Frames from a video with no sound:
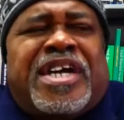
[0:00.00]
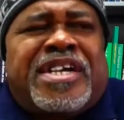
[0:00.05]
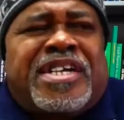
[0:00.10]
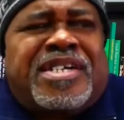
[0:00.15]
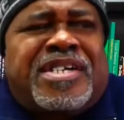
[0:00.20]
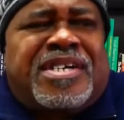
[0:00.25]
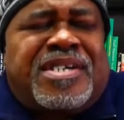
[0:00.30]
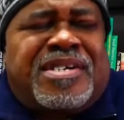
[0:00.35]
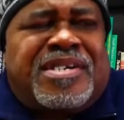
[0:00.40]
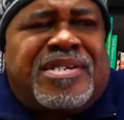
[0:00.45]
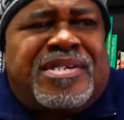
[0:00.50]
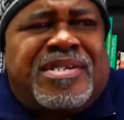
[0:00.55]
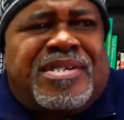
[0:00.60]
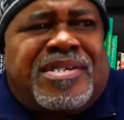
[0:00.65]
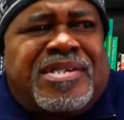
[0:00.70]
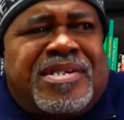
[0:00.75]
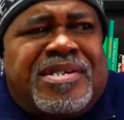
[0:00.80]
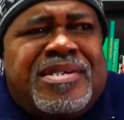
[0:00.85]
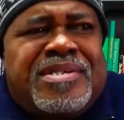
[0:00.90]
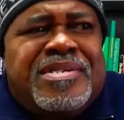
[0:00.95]
like
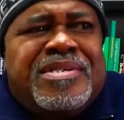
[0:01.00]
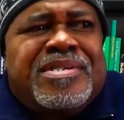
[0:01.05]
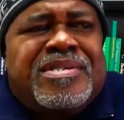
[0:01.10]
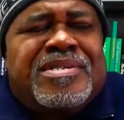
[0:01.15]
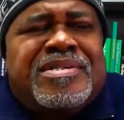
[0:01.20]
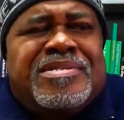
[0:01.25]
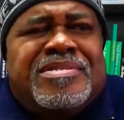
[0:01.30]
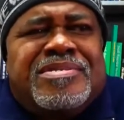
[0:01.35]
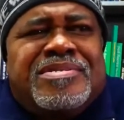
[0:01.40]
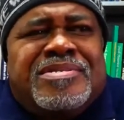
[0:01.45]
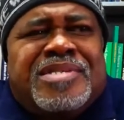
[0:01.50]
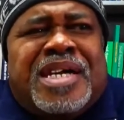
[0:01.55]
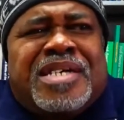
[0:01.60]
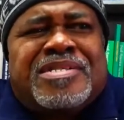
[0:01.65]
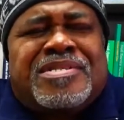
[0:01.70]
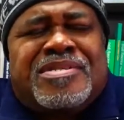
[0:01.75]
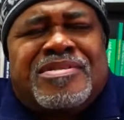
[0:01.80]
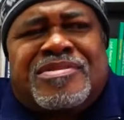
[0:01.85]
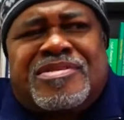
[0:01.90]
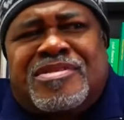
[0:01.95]

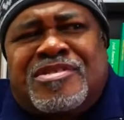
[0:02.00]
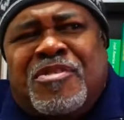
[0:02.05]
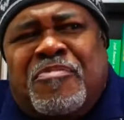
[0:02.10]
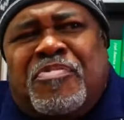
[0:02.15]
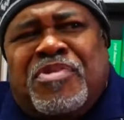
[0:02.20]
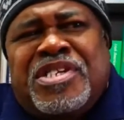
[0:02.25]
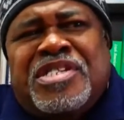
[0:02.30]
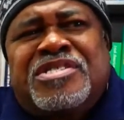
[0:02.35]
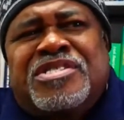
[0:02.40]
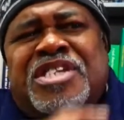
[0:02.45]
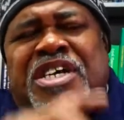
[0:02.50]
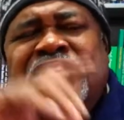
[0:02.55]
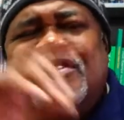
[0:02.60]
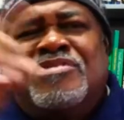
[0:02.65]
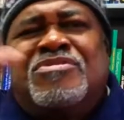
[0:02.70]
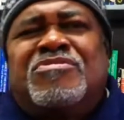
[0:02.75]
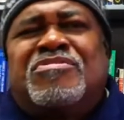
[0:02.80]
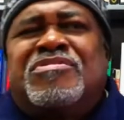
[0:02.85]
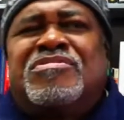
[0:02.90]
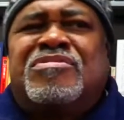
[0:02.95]
like the simplest letters
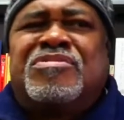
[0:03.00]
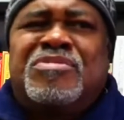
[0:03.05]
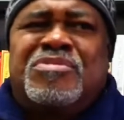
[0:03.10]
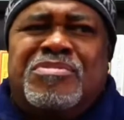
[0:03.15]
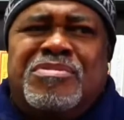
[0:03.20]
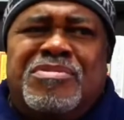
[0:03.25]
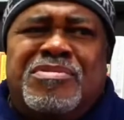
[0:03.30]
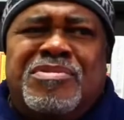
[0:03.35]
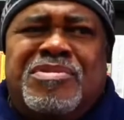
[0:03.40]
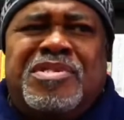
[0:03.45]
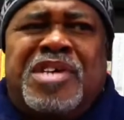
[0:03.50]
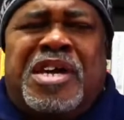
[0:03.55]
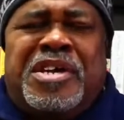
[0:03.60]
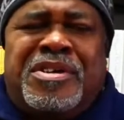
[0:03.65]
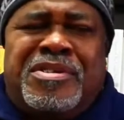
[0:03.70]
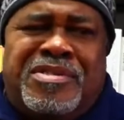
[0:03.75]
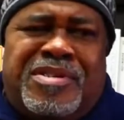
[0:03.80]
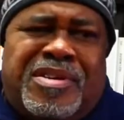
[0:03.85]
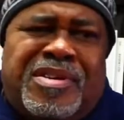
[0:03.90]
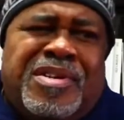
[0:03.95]
you could do,
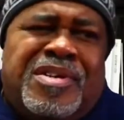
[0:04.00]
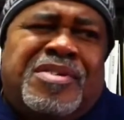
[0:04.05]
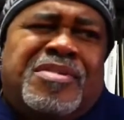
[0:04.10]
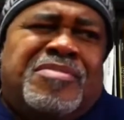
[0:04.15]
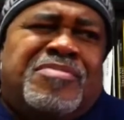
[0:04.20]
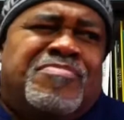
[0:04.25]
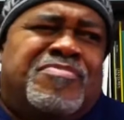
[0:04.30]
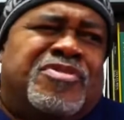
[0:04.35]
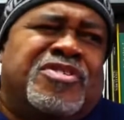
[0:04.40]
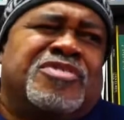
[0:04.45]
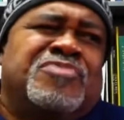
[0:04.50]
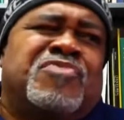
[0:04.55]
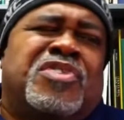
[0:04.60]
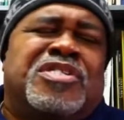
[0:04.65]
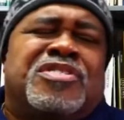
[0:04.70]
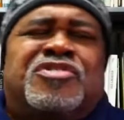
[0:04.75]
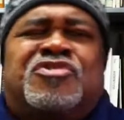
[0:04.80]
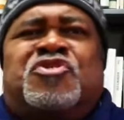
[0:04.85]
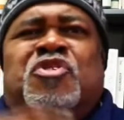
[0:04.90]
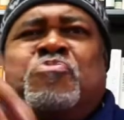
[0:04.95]
and because you
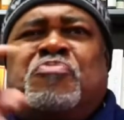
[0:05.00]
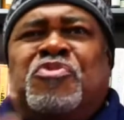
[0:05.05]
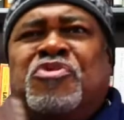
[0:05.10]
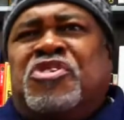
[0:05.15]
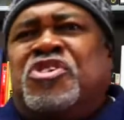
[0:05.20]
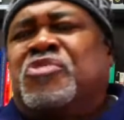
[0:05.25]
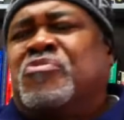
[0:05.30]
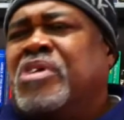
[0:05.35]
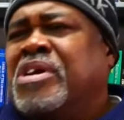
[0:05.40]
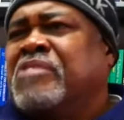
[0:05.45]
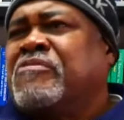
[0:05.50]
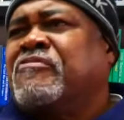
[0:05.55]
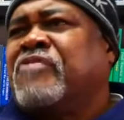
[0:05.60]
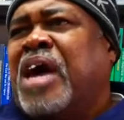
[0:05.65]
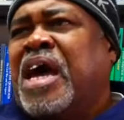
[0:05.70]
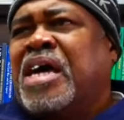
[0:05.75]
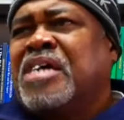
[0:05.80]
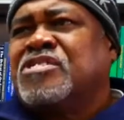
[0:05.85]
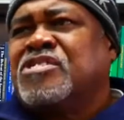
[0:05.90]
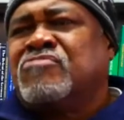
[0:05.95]
want it simple and you want it
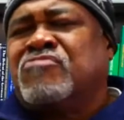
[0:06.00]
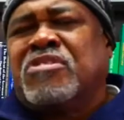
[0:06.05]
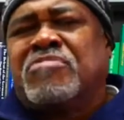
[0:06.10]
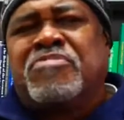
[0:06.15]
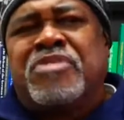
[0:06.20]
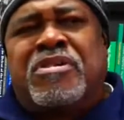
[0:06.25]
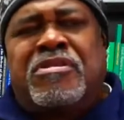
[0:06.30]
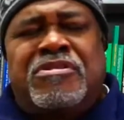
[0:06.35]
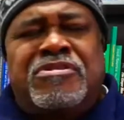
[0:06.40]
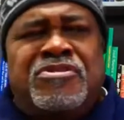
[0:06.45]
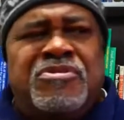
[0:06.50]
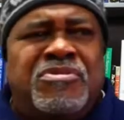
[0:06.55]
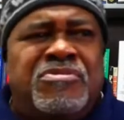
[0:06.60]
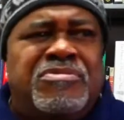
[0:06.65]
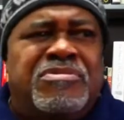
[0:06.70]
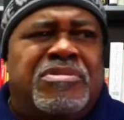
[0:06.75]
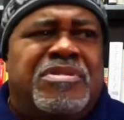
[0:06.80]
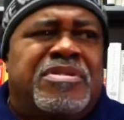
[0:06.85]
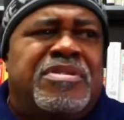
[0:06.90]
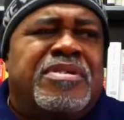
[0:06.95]
fast, you want to be able to
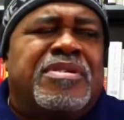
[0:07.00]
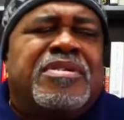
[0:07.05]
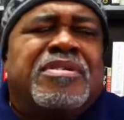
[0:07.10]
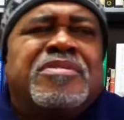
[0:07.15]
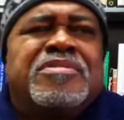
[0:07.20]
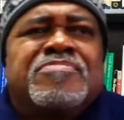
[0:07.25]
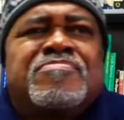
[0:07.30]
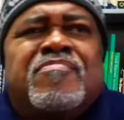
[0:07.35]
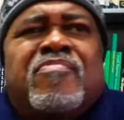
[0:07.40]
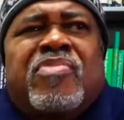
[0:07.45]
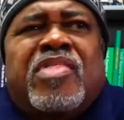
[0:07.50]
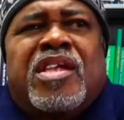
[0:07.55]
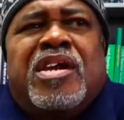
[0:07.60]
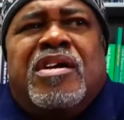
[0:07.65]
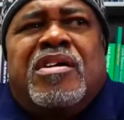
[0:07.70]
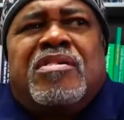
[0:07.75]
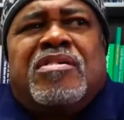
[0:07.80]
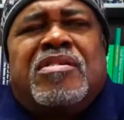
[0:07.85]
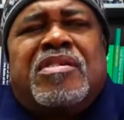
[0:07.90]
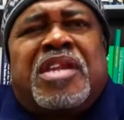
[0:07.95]
do
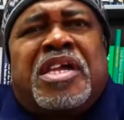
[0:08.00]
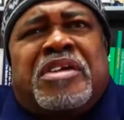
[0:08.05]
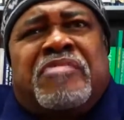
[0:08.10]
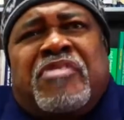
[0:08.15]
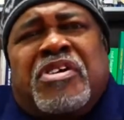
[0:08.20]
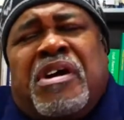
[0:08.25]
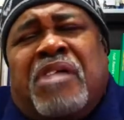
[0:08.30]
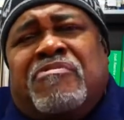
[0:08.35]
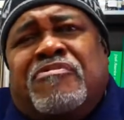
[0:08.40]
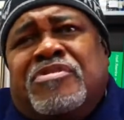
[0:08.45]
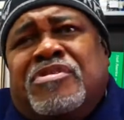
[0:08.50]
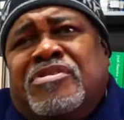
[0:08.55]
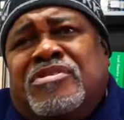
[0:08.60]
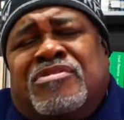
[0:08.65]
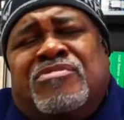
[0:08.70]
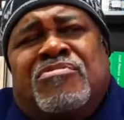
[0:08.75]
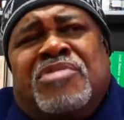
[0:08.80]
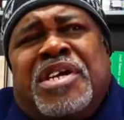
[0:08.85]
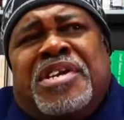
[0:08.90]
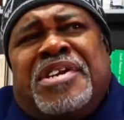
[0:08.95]
like if you have
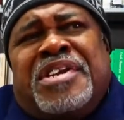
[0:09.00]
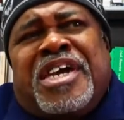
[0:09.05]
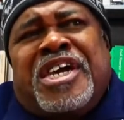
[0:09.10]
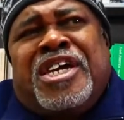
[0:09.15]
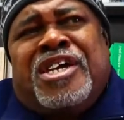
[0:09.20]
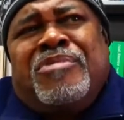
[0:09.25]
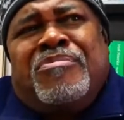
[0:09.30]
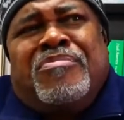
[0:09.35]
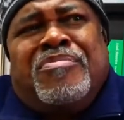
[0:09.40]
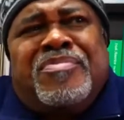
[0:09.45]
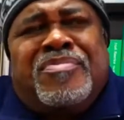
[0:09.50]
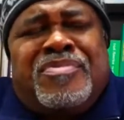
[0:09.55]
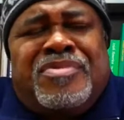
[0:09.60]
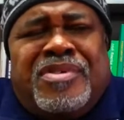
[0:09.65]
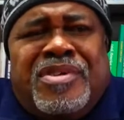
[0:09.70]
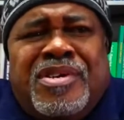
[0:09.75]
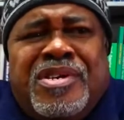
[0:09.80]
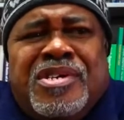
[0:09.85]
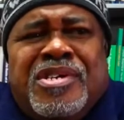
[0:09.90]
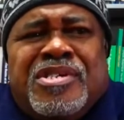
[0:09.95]
two letter name,
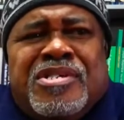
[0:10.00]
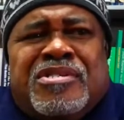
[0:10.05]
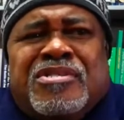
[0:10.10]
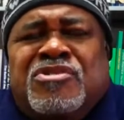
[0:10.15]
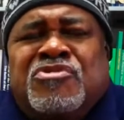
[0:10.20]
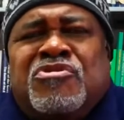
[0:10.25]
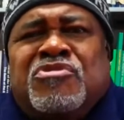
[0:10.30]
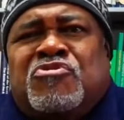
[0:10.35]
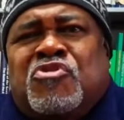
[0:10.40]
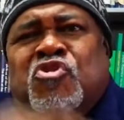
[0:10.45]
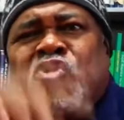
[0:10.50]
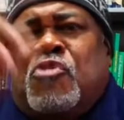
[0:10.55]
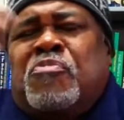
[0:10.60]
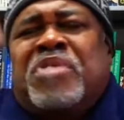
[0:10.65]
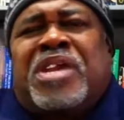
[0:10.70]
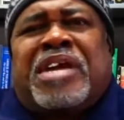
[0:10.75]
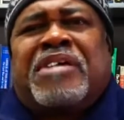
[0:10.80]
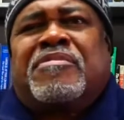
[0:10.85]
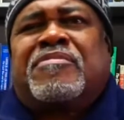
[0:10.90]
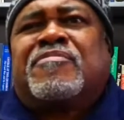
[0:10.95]
mm-hmm. you could do a throw up
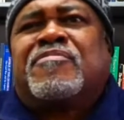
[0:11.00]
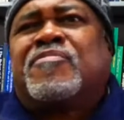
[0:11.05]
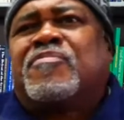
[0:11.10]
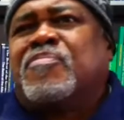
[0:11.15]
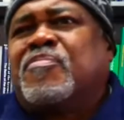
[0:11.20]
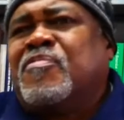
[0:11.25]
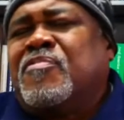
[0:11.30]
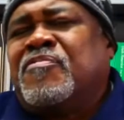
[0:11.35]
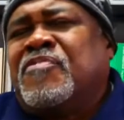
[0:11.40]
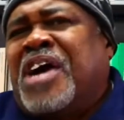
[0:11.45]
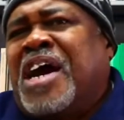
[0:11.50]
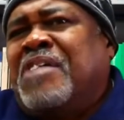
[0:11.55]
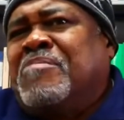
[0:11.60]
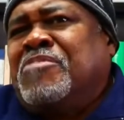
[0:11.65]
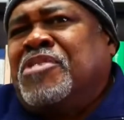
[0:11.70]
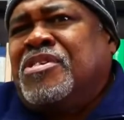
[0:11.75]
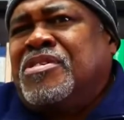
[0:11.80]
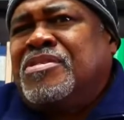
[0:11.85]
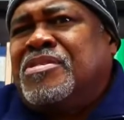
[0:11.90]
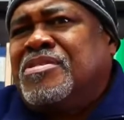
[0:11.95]
in like five
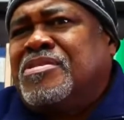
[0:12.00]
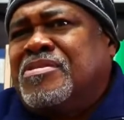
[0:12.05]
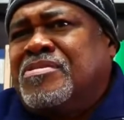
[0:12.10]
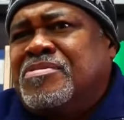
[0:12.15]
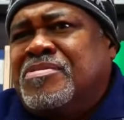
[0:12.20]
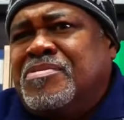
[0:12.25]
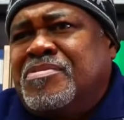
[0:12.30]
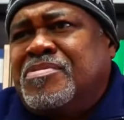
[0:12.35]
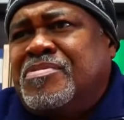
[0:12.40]
minutes.